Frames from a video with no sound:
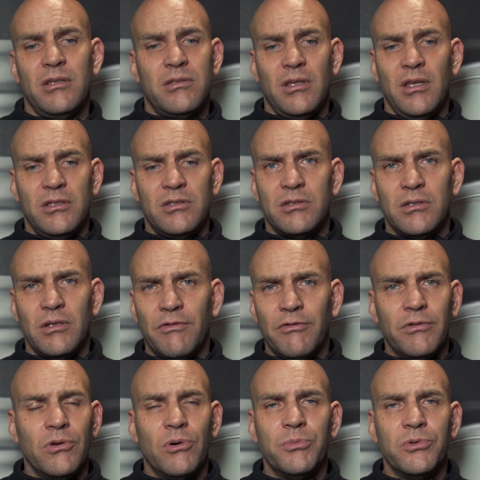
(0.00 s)
It's a
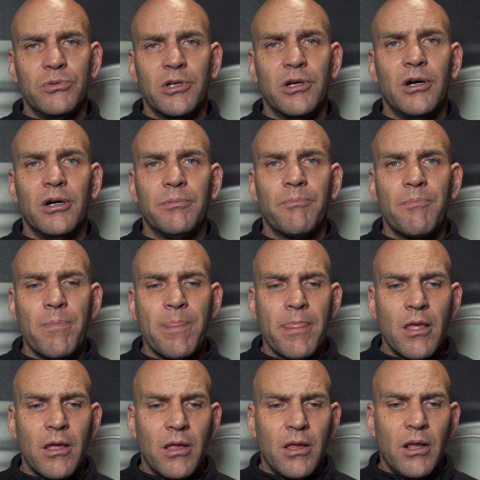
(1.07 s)
phenomenal car.
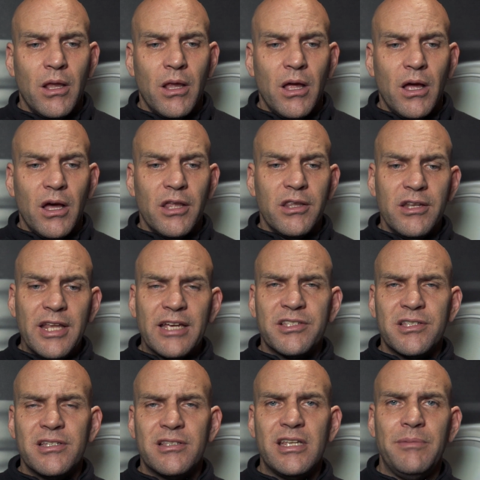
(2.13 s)
The
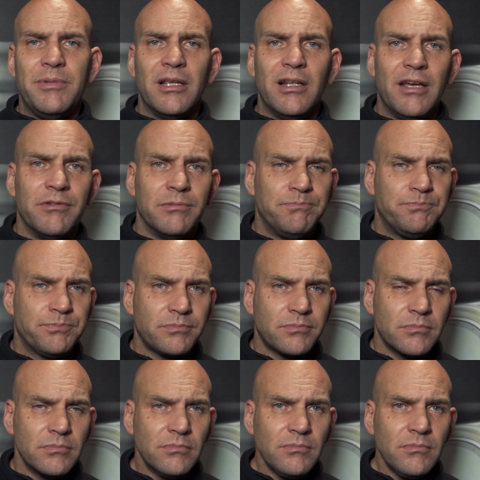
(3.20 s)
next is DB11,
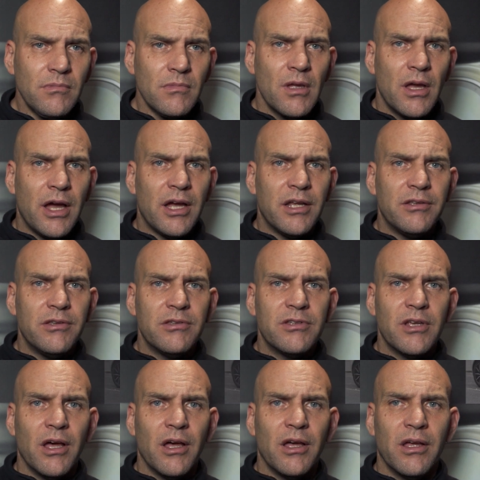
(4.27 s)
and
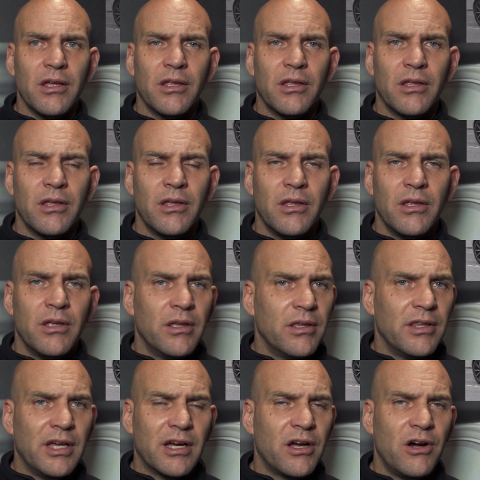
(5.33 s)

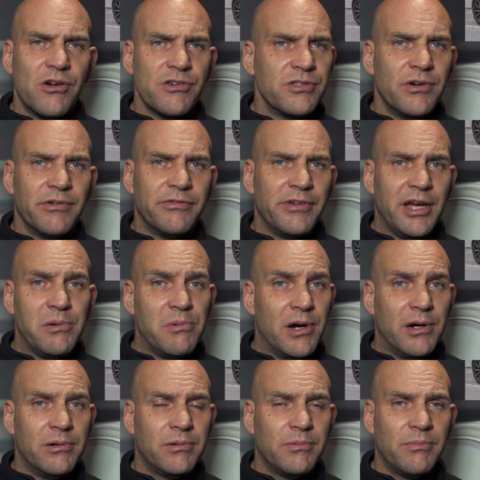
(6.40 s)
that car has not fared
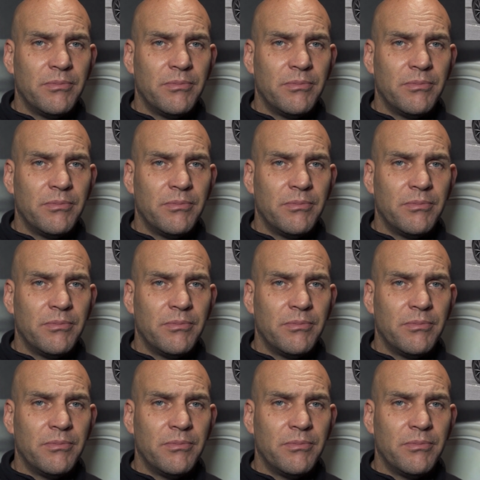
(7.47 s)
well.